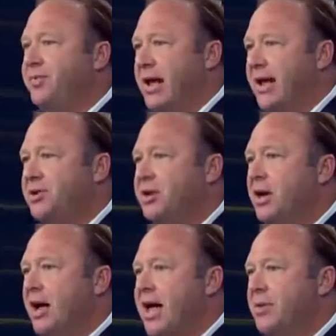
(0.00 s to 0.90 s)
phase
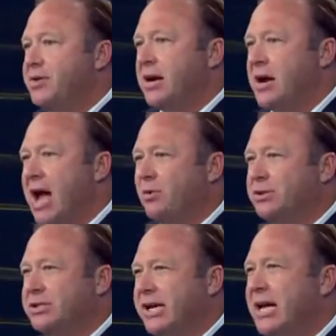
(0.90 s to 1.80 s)
ahead of the
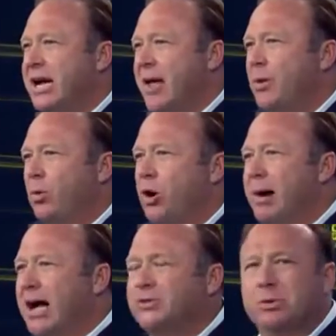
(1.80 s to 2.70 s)
technocracy and the
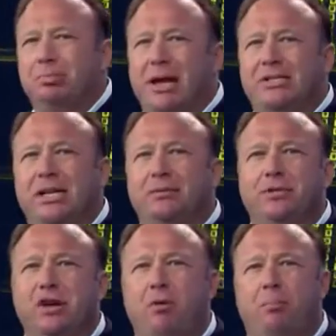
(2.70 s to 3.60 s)
robots replacing the
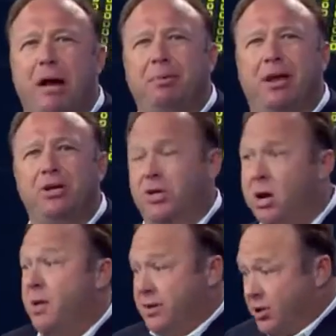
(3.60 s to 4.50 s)
general population.
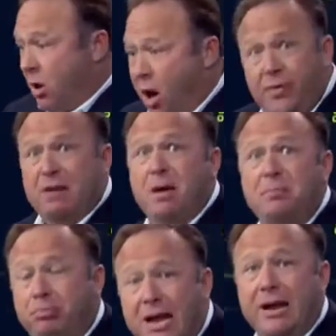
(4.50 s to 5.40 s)
This is all the
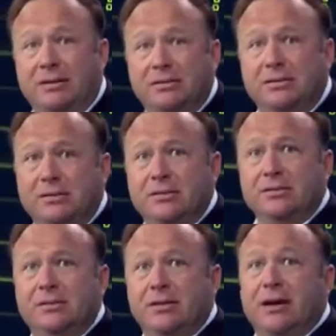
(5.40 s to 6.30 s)
admitted plan.
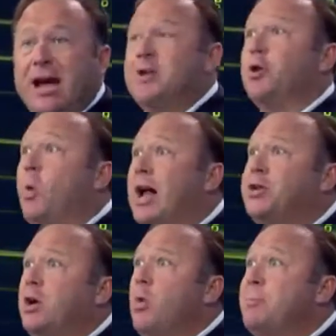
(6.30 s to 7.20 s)
And you're
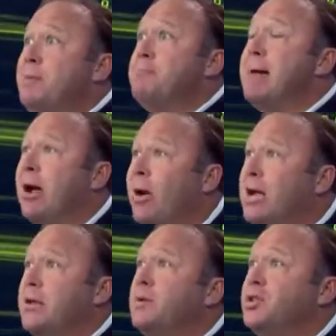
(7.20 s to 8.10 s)
watching women
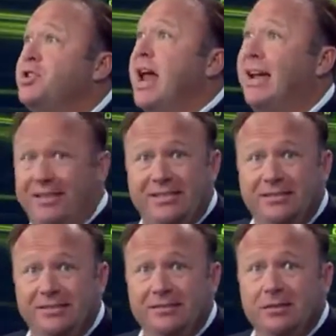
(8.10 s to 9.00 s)
married to the state,
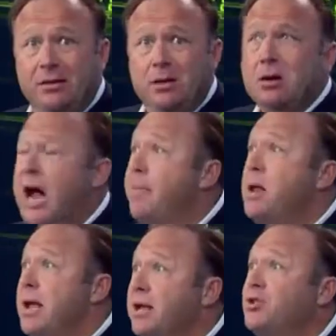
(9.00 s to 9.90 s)
and
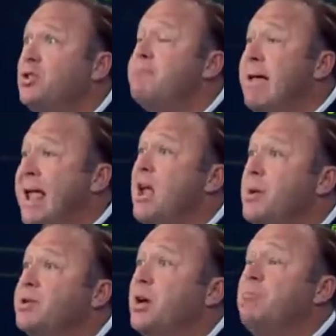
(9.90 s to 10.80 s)
that it's the man
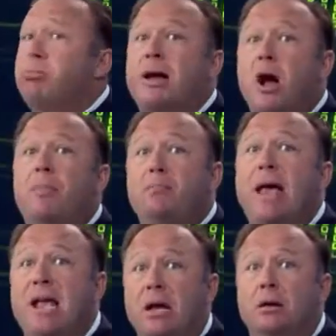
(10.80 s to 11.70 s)
that's going to bring home the
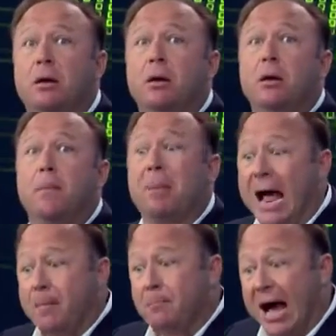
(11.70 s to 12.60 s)
bacon
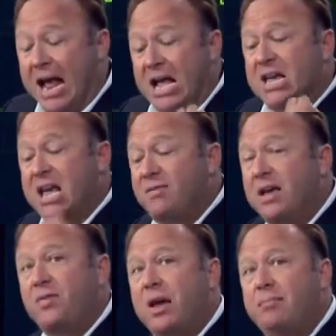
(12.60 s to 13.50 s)
by
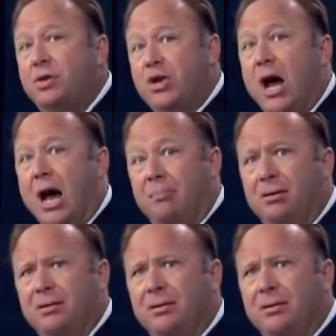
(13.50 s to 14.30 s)
giving them the job.